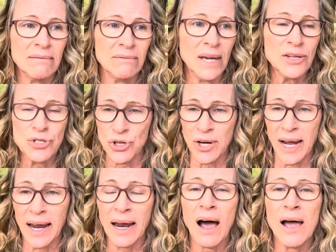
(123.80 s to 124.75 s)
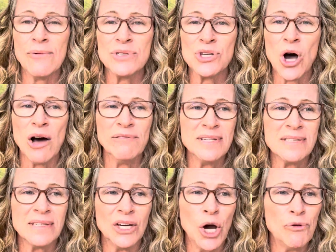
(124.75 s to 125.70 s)
yesterday, I was
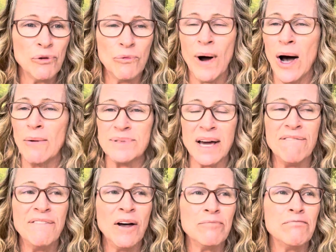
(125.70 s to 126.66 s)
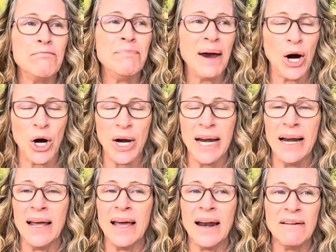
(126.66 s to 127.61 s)
obviously overwhelmed. I felt
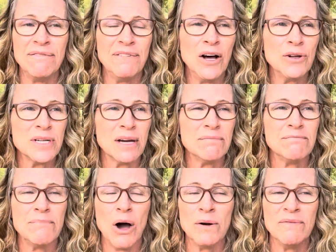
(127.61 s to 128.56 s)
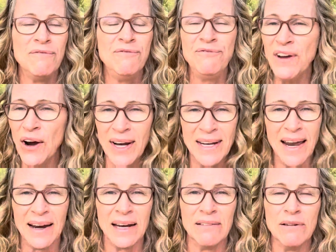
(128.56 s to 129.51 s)
buried, and I felt a very
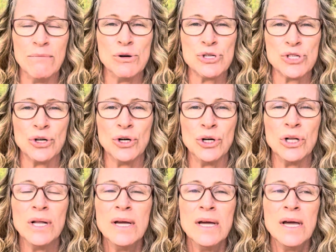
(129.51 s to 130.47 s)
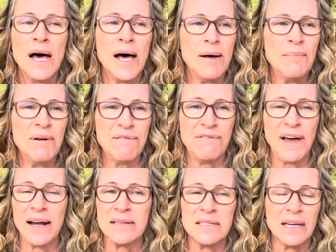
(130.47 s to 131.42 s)
negative emotional
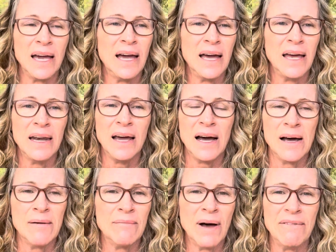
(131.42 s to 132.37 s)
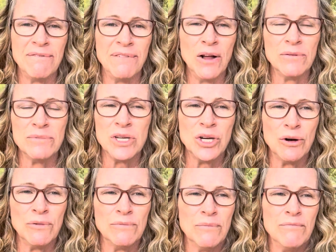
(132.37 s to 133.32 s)
effect. And I felt, you
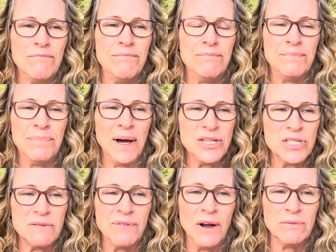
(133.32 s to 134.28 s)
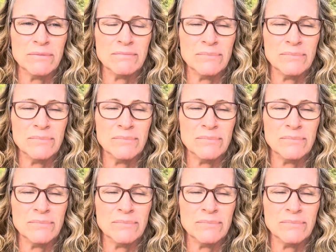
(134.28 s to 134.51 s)
know, I just felt